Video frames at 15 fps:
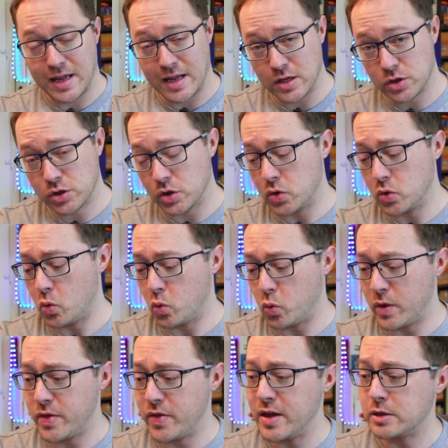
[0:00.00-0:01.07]
into
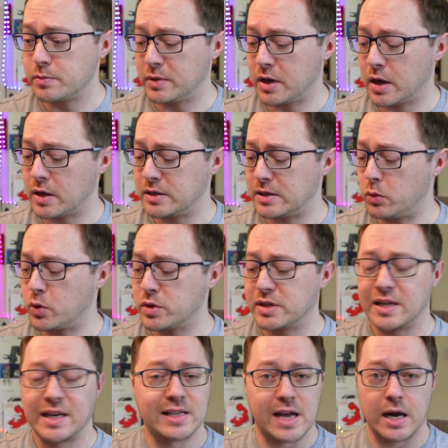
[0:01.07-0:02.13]
with this, because it
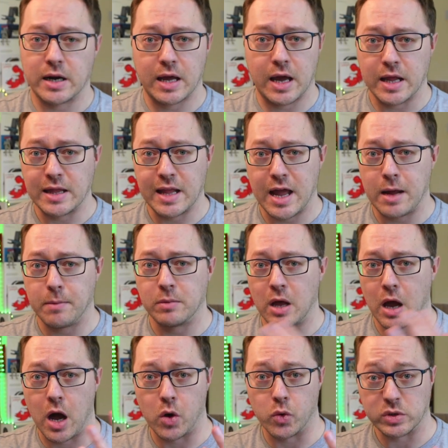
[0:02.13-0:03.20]
wasn't exactly a name that
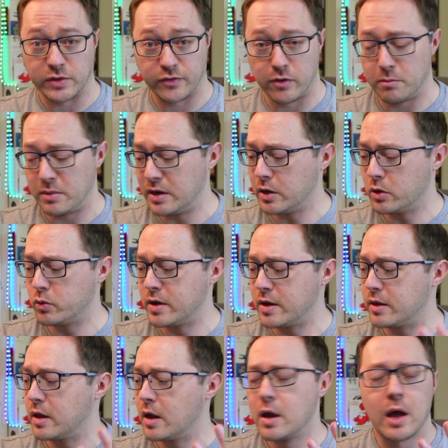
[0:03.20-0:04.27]
I was familiar
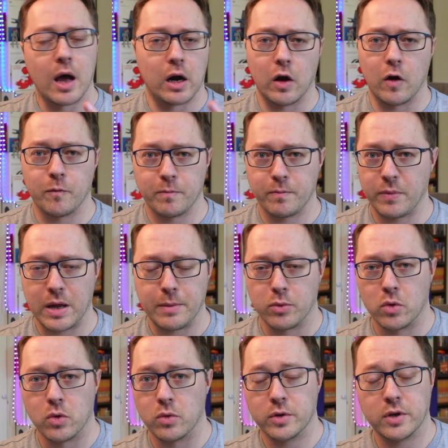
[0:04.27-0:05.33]
with. A lot of
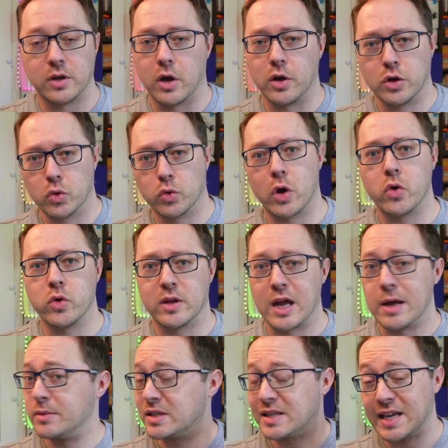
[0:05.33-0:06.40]
people, you'll know the
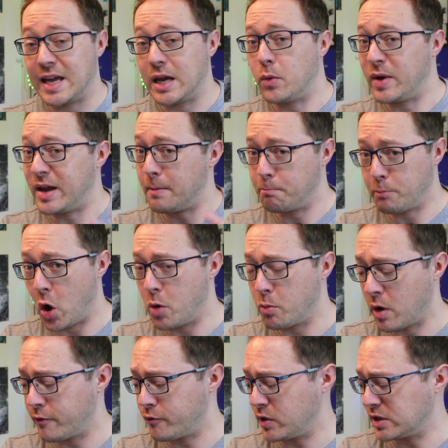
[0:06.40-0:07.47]
names Kiwi and
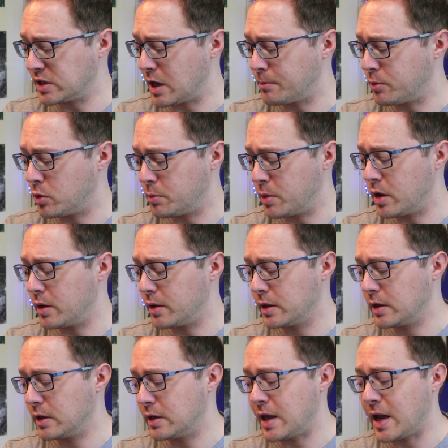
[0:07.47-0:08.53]
Bobo, for example, but
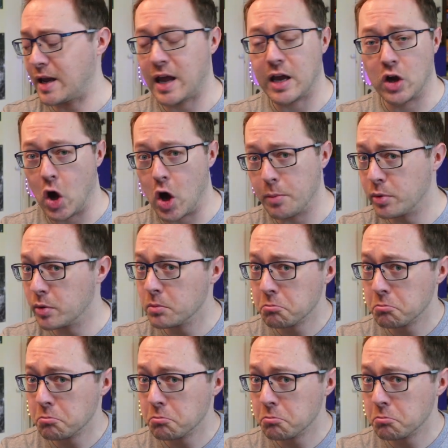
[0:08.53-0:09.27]
KK Cobb